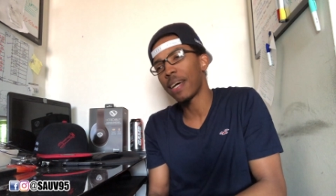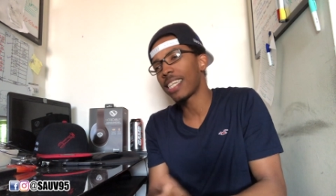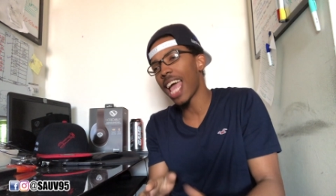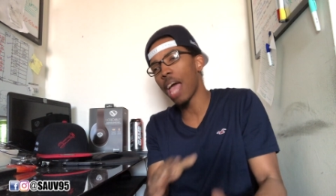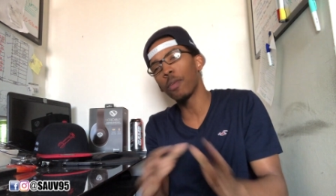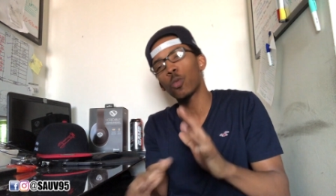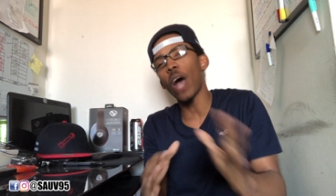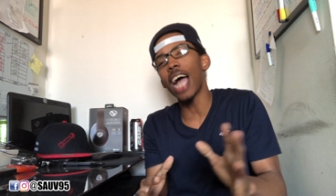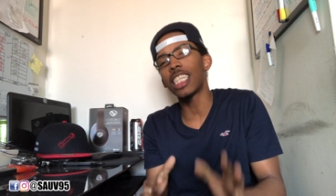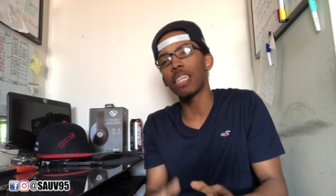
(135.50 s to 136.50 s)
my dad was
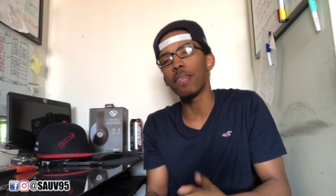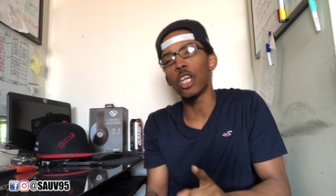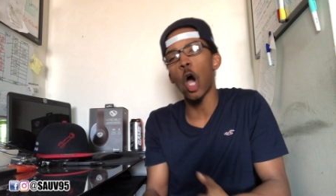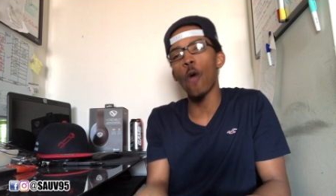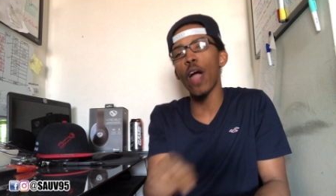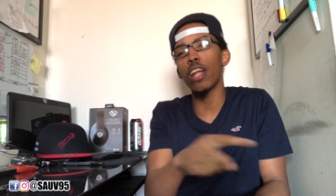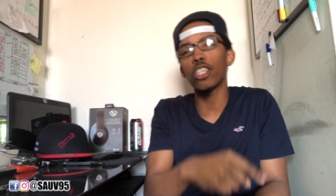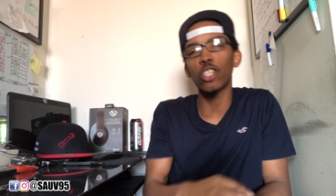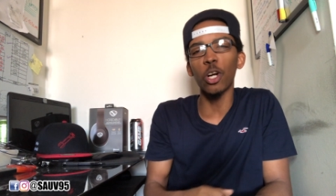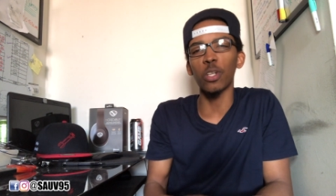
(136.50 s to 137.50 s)
watching me go around
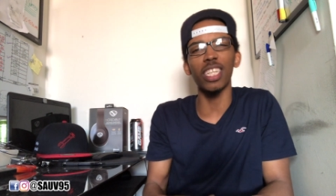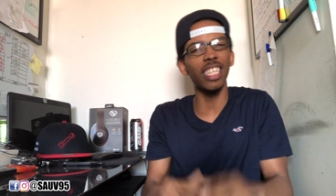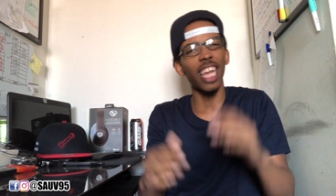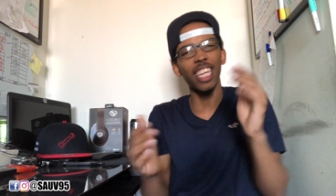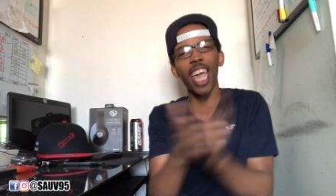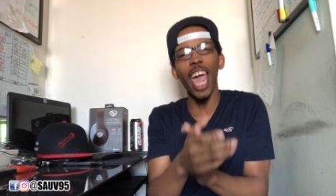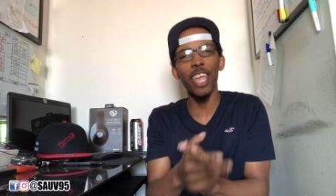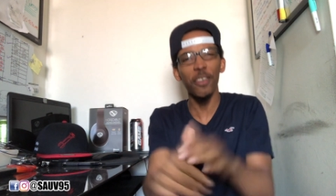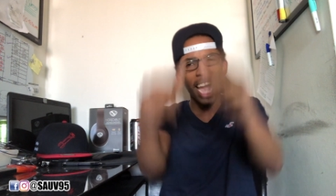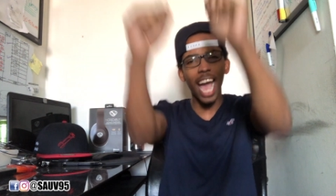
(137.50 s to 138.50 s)
the circles. He's like, yeah,
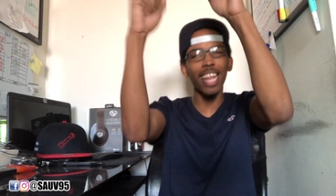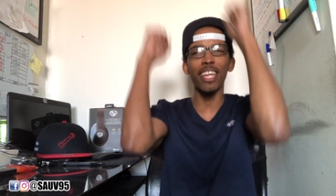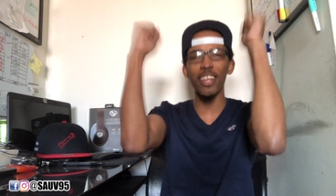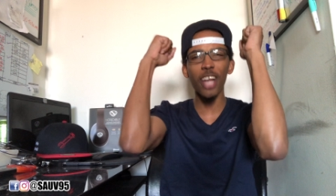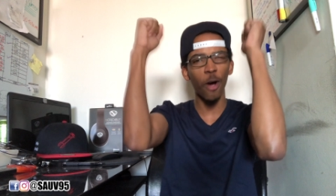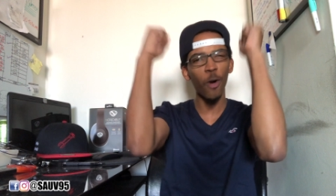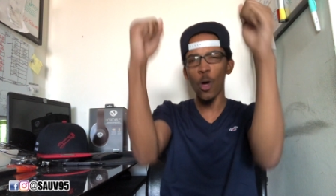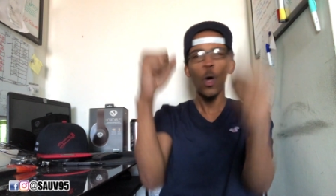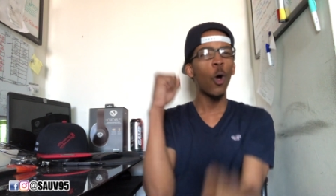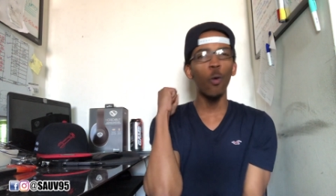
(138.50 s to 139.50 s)
you got it, you know.
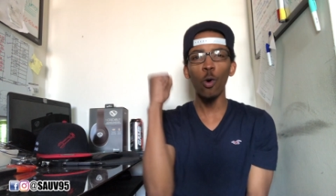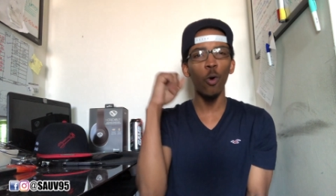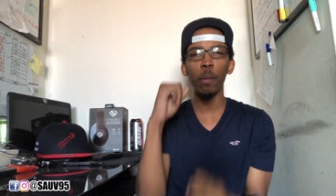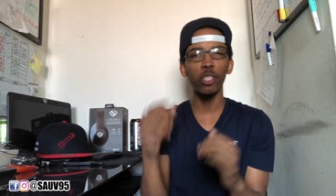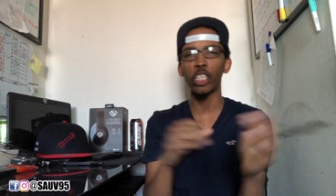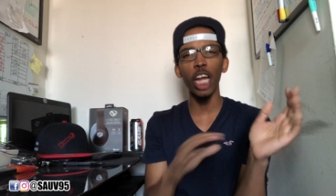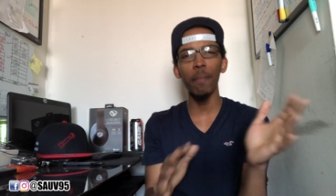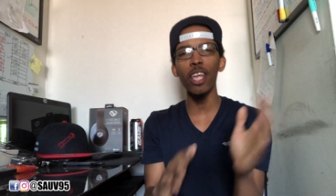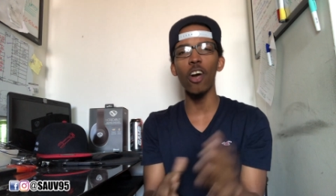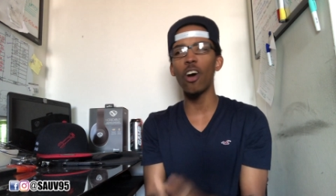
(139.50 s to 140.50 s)
Woo, he was
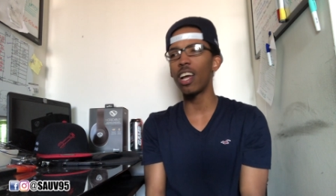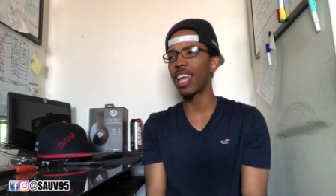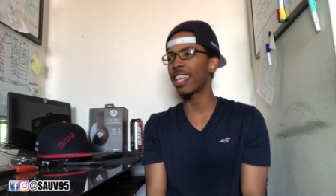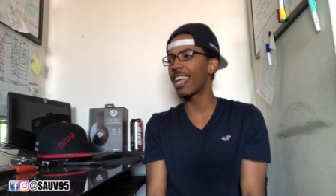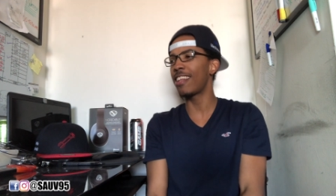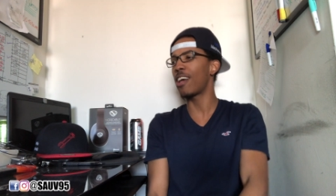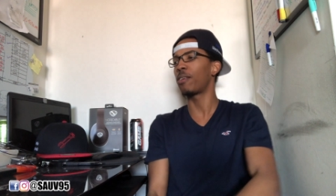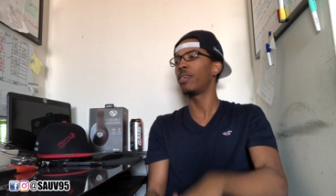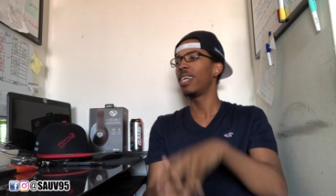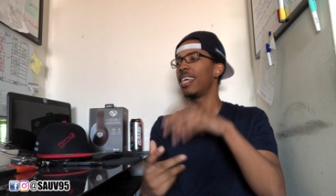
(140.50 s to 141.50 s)
cheering me on. And, you
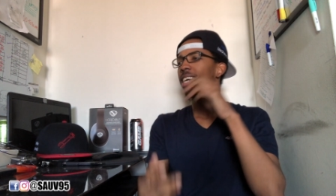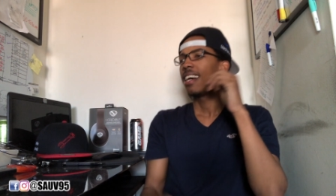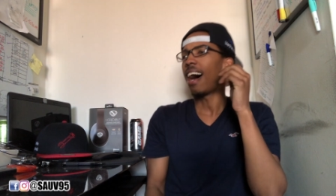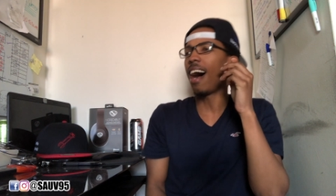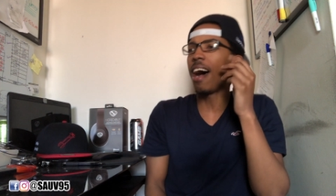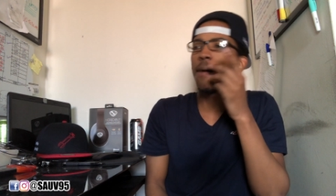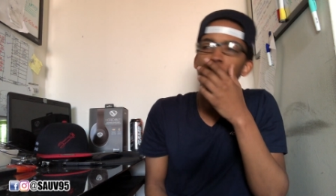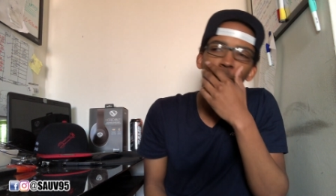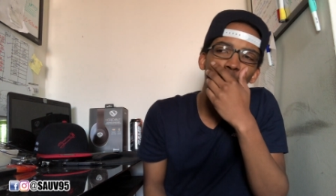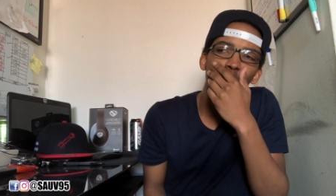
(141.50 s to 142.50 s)
know,
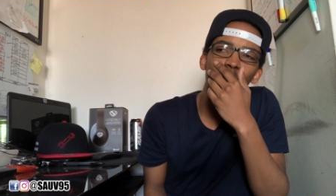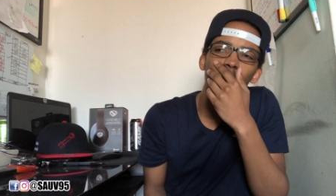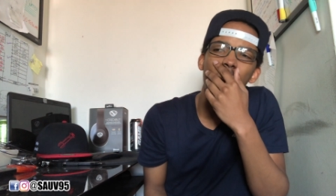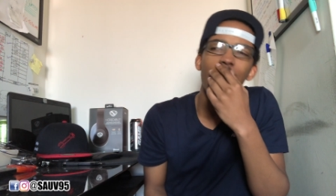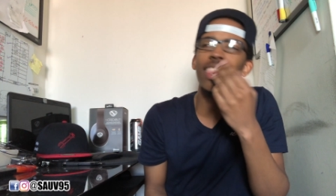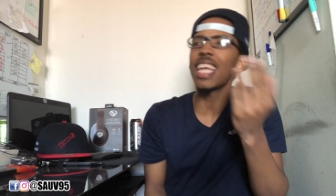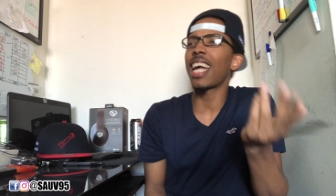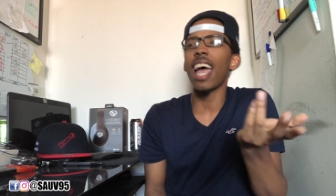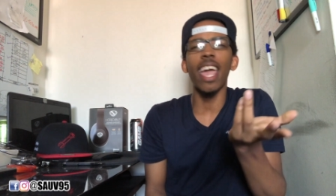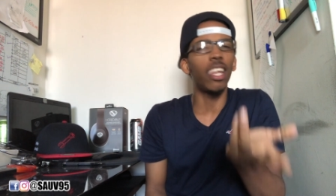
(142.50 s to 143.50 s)
I
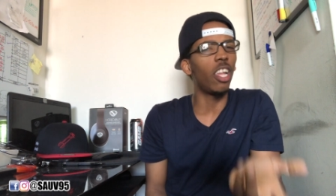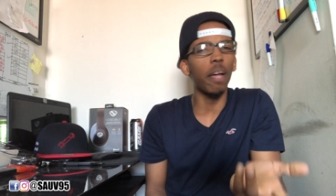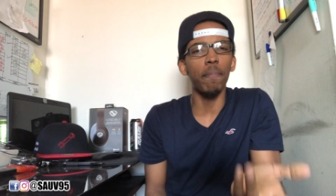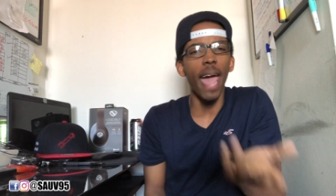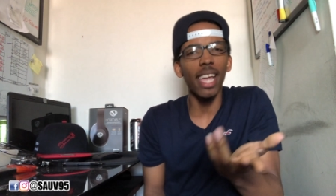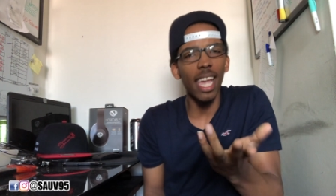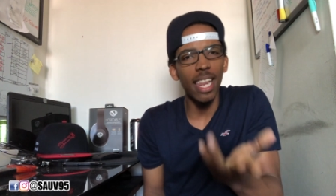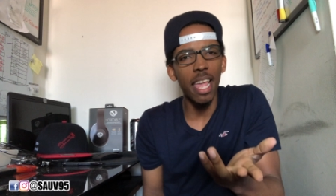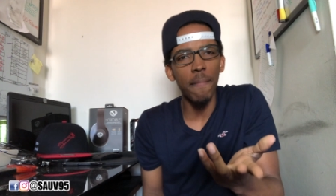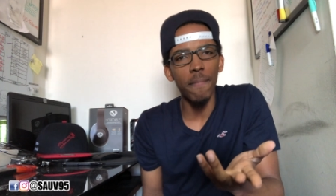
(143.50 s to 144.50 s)
think I had looked back at
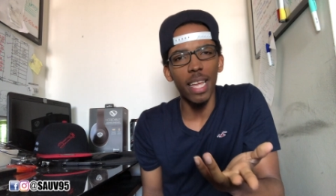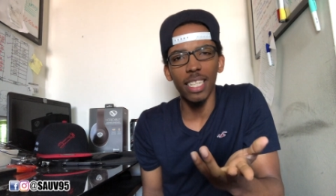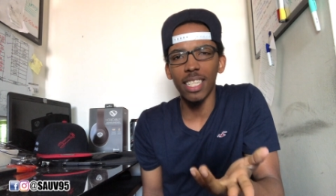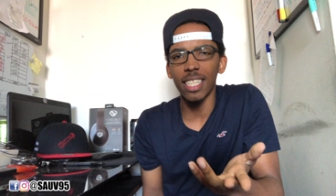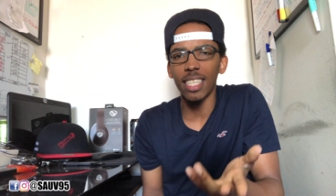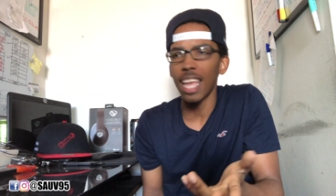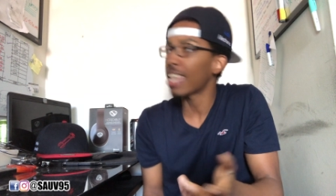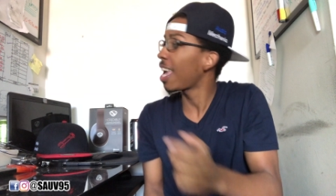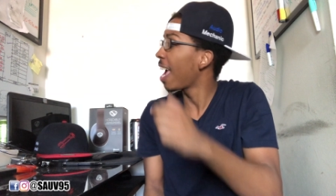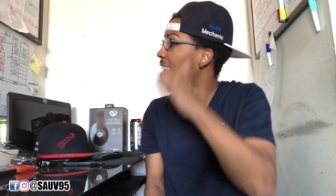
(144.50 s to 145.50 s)
him and just to say,
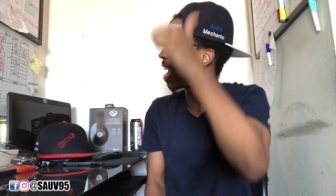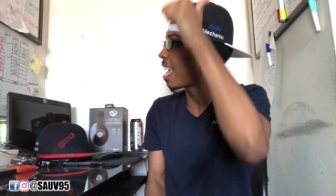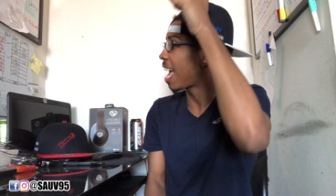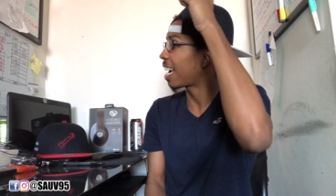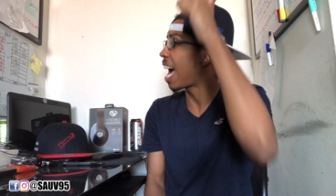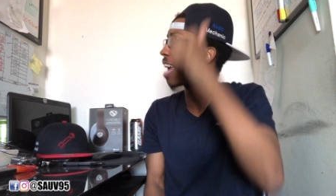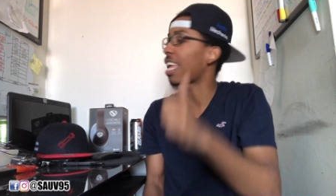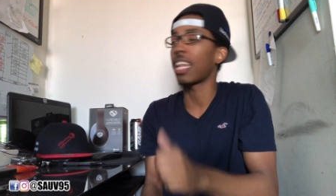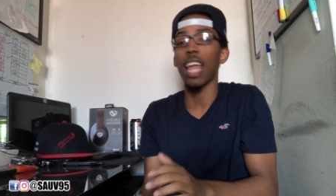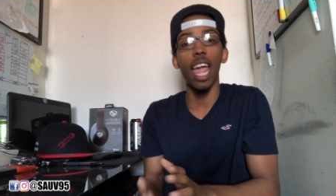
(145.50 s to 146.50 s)
yeah, Dad, I got
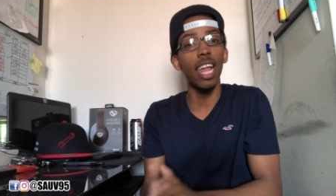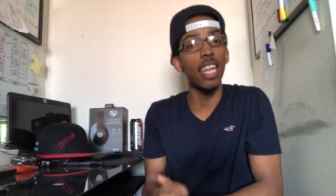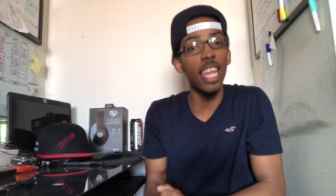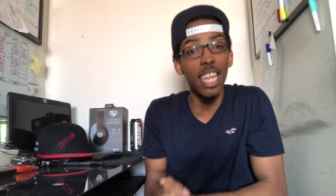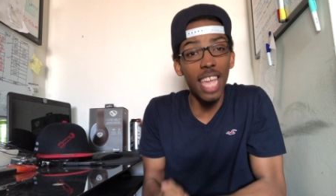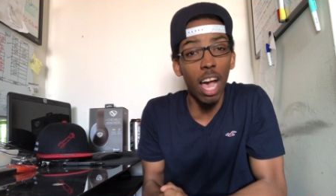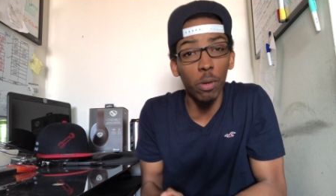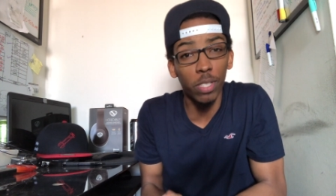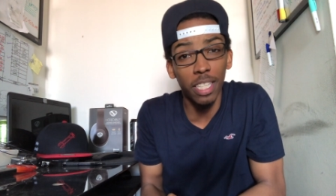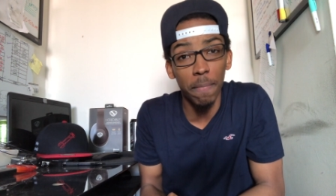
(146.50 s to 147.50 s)
it. And he
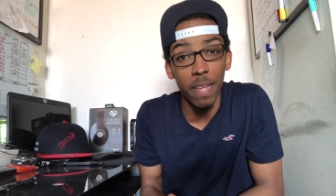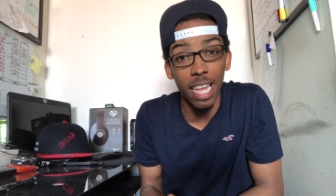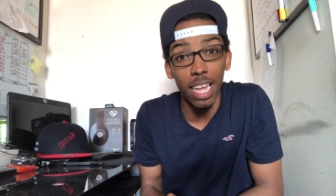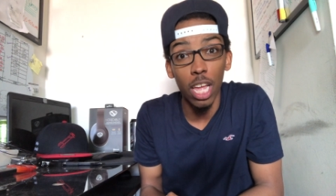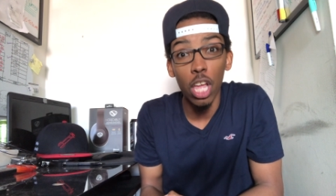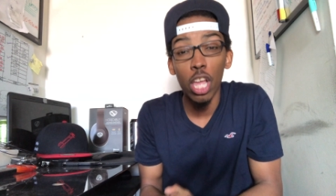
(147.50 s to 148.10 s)
yells to me,